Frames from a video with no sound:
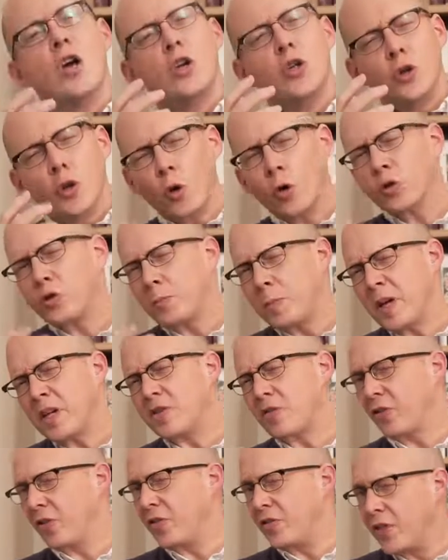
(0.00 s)
Your
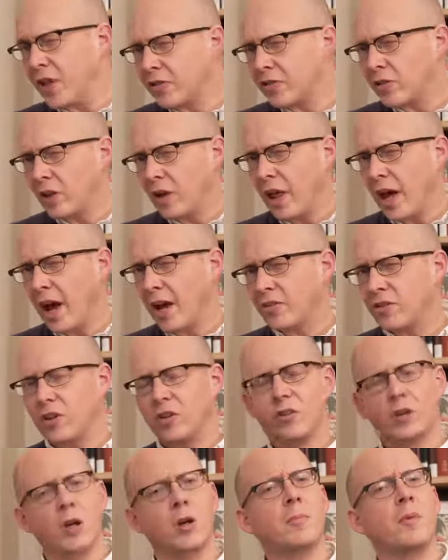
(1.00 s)
speech for this class
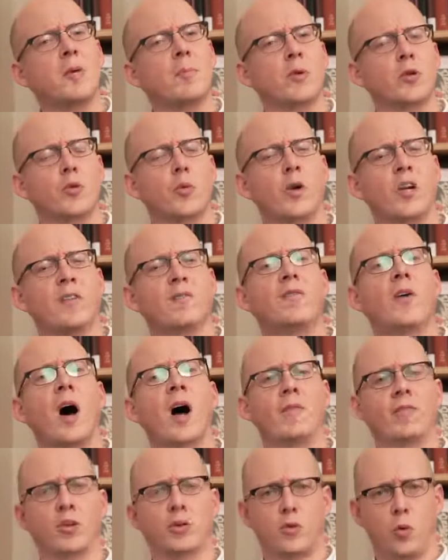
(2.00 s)
is going to be between
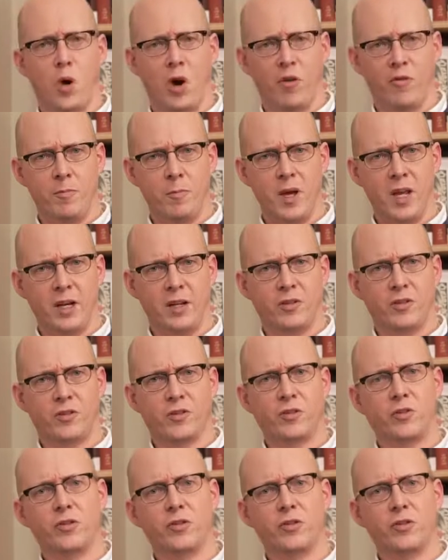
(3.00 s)
5 and 12 minutes.